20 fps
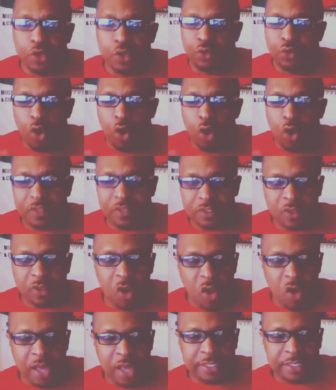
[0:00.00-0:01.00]
North
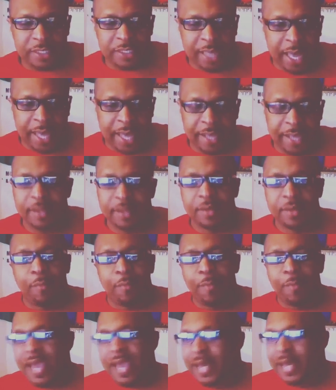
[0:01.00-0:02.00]
Star is like,
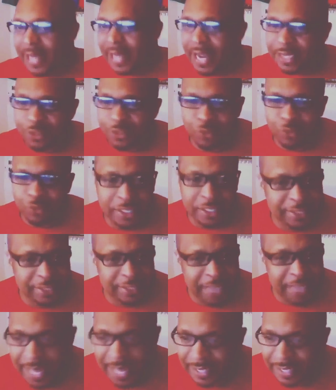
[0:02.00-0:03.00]
man, I got through this
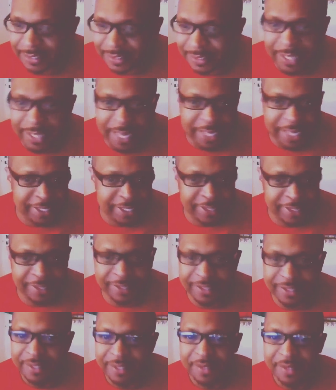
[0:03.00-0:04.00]
last thing.
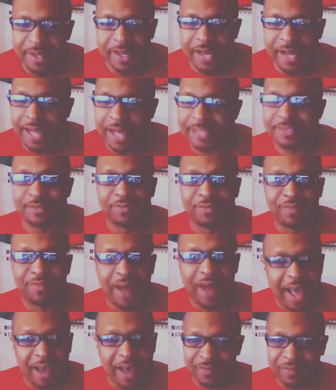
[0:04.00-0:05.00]
I
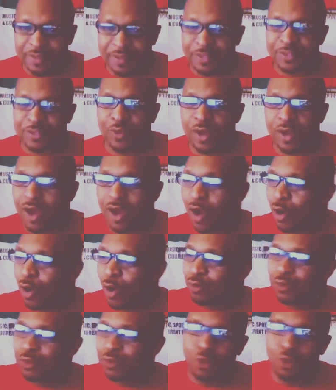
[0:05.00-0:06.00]
survived this joint.
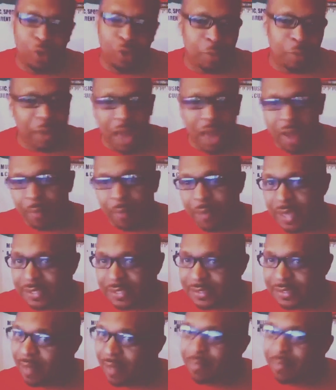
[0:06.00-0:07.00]
Old dude on the block,
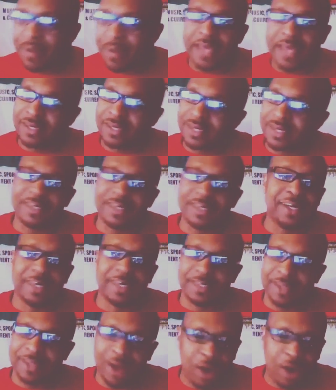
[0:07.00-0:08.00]
basically like, man, you look
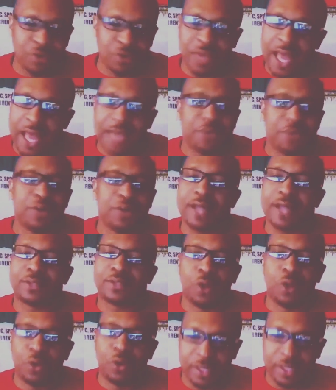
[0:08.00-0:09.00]
good. Oh, you got
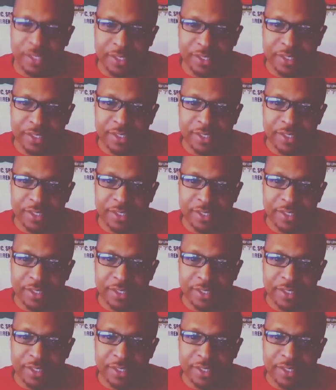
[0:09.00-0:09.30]
through it.